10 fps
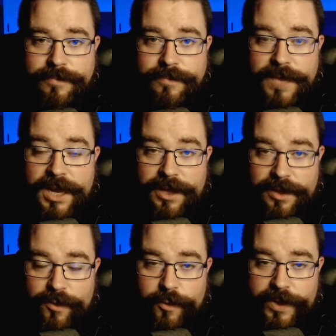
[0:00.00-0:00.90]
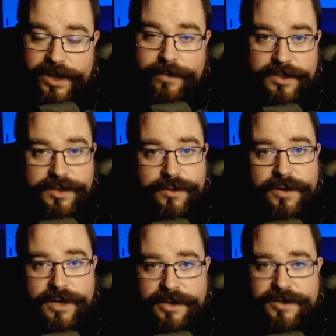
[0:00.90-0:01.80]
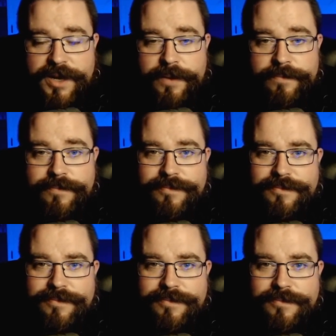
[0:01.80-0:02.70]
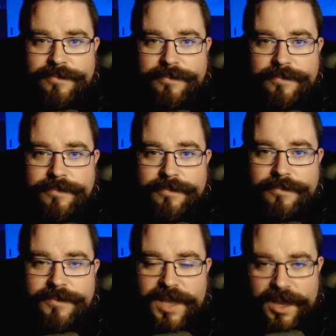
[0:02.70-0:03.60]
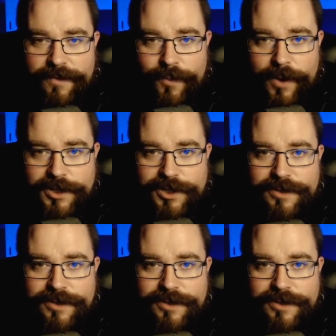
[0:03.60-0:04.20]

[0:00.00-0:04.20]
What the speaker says: And I think we'll pick up the story next time. Thank you for watching.